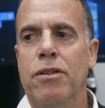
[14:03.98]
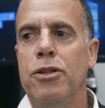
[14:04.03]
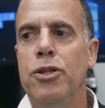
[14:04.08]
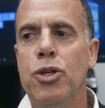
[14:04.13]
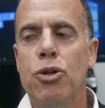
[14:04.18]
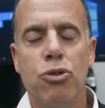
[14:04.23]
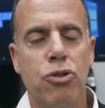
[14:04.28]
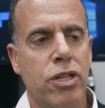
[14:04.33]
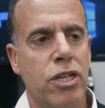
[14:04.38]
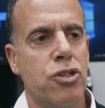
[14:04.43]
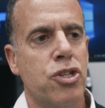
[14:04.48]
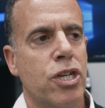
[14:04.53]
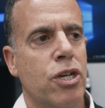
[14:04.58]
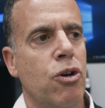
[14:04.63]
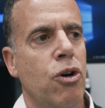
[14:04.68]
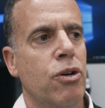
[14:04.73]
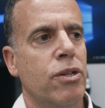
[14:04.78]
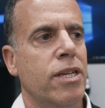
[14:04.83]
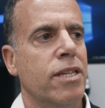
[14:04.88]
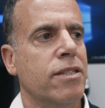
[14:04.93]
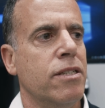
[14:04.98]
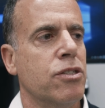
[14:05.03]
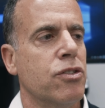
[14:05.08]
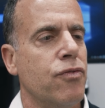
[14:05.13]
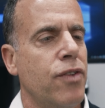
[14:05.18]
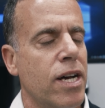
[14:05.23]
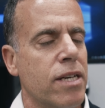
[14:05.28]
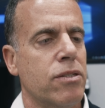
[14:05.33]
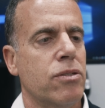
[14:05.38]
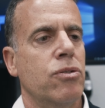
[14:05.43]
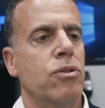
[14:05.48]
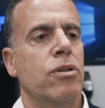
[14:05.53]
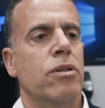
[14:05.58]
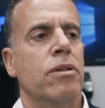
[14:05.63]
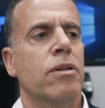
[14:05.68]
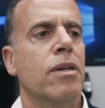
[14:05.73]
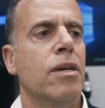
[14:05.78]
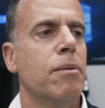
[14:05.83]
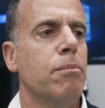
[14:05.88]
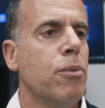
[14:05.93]
new Digicon that is
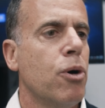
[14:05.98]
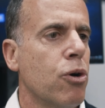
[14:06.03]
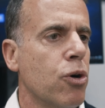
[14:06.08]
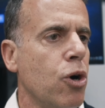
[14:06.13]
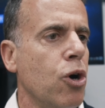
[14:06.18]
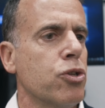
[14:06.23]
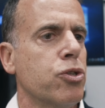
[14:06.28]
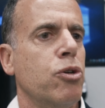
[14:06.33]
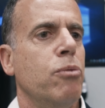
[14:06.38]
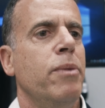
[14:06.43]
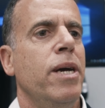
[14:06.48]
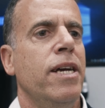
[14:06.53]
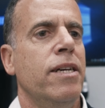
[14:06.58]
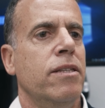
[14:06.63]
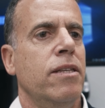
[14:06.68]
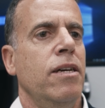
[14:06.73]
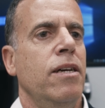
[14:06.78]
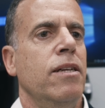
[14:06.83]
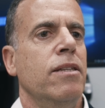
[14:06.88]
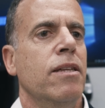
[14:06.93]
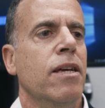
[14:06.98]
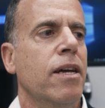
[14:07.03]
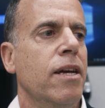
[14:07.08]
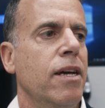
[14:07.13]
faster, more automated.